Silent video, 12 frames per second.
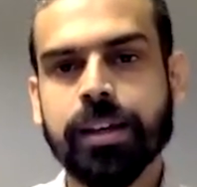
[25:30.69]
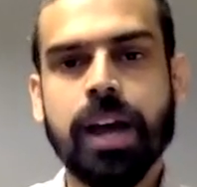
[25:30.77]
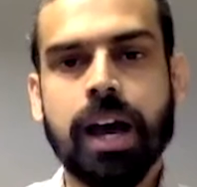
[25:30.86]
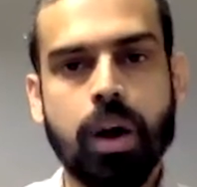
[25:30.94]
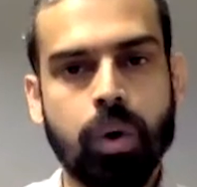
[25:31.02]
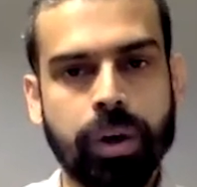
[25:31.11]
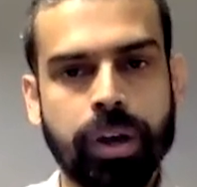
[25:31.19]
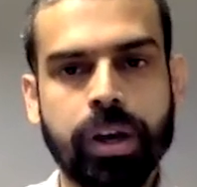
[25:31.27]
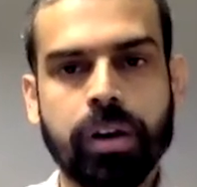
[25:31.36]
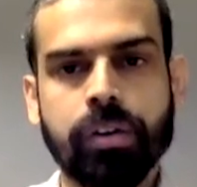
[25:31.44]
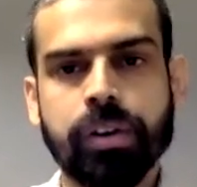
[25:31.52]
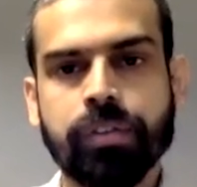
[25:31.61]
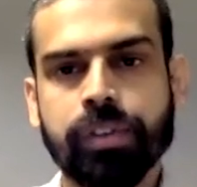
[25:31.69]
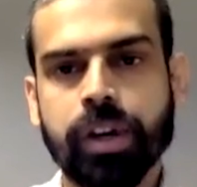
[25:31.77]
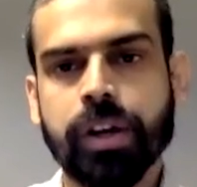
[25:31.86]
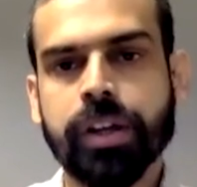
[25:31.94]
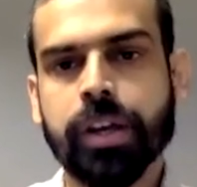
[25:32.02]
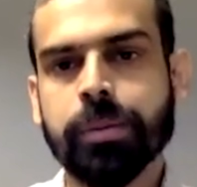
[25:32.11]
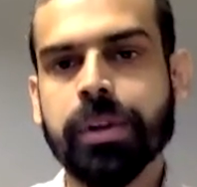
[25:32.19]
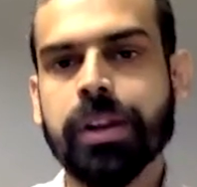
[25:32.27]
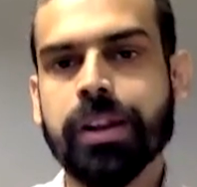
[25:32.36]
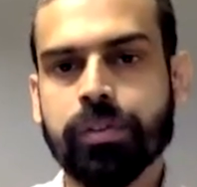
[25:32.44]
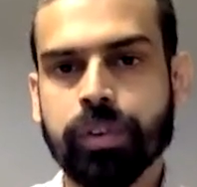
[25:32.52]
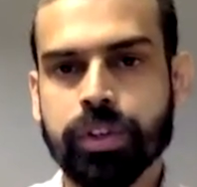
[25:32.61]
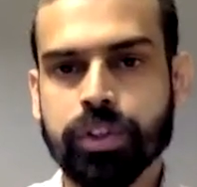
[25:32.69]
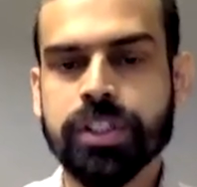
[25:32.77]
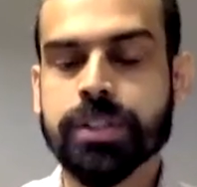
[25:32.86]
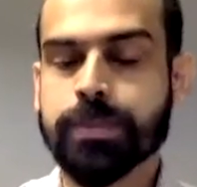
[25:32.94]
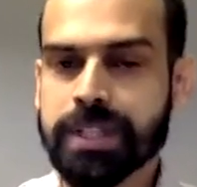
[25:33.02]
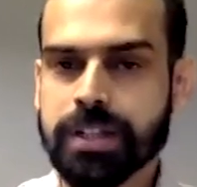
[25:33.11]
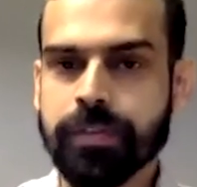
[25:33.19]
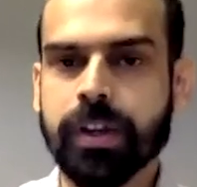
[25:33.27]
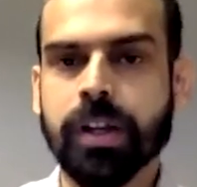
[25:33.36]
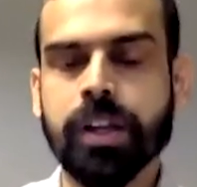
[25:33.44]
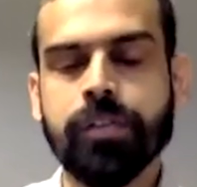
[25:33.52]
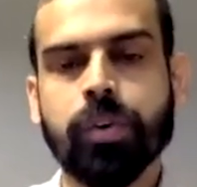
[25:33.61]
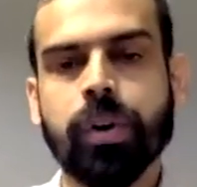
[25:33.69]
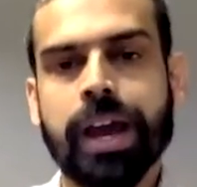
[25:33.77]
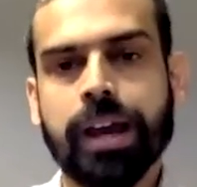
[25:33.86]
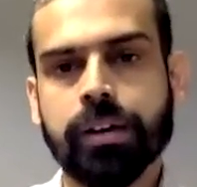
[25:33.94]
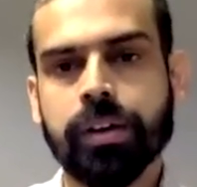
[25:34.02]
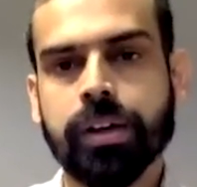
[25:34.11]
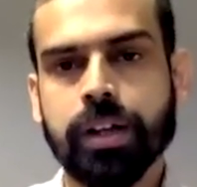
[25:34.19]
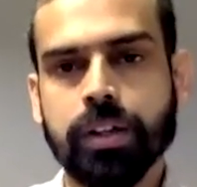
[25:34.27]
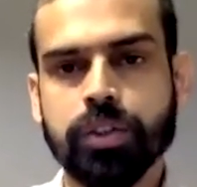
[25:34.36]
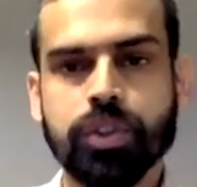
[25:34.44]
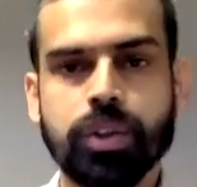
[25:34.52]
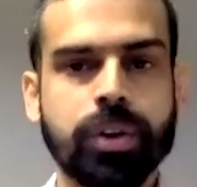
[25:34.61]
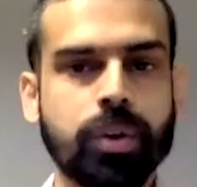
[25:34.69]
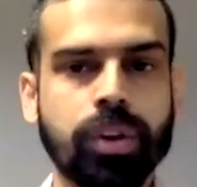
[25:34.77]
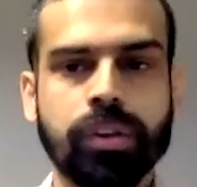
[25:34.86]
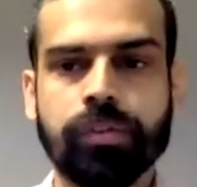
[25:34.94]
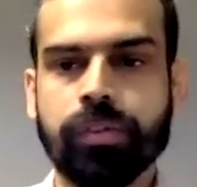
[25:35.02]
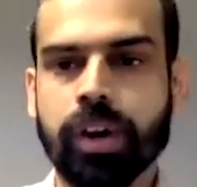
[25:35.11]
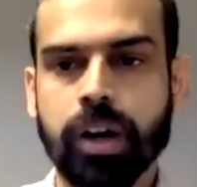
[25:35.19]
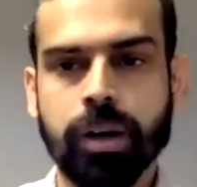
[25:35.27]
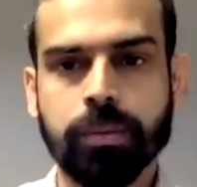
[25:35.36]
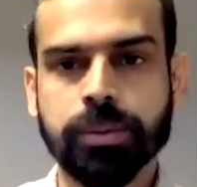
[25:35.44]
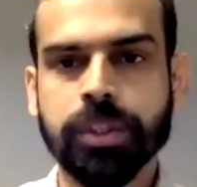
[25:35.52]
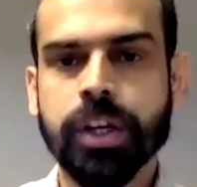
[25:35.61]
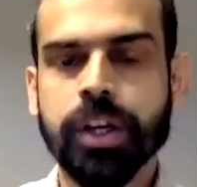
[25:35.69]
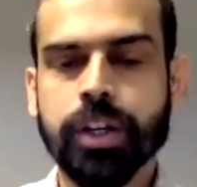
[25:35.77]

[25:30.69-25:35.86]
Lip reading: how AR and VR can be leveraged specifically for agriculture and on the farms